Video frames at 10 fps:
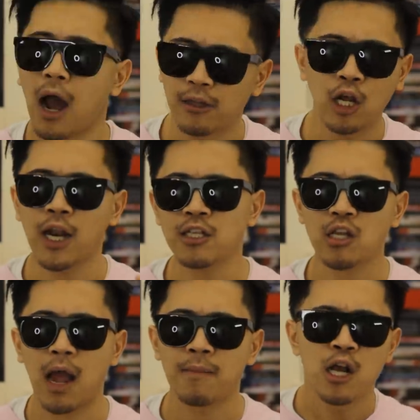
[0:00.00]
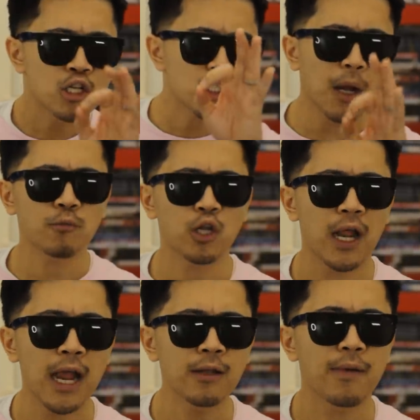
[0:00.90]
Until next time, stop
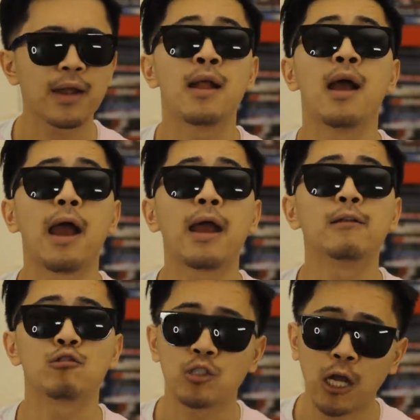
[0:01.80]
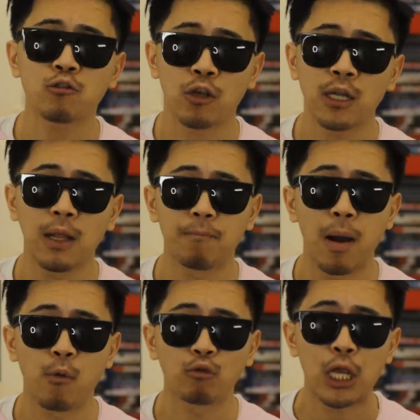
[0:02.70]
drinking the hatery and start drinking the
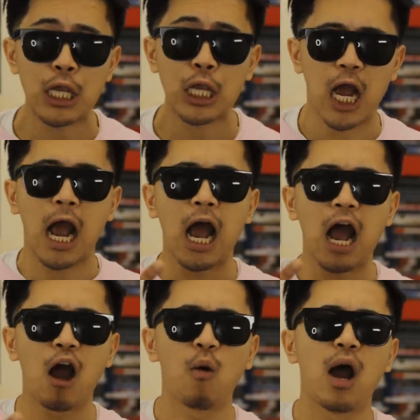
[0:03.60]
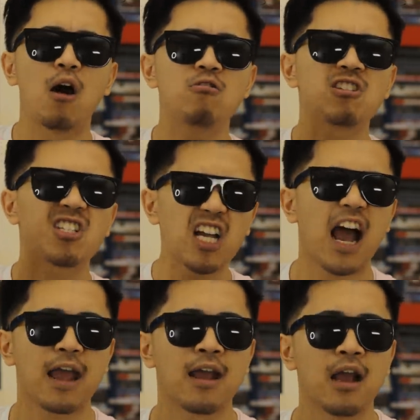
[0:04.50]
bubble tea. Ciao,
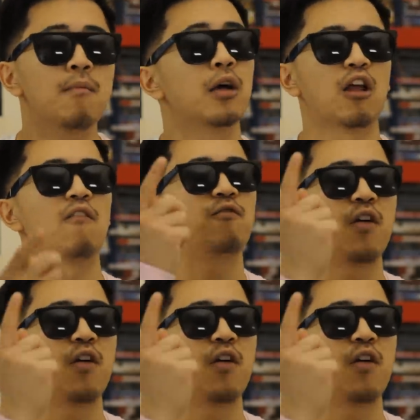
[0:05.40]
sai. Mother.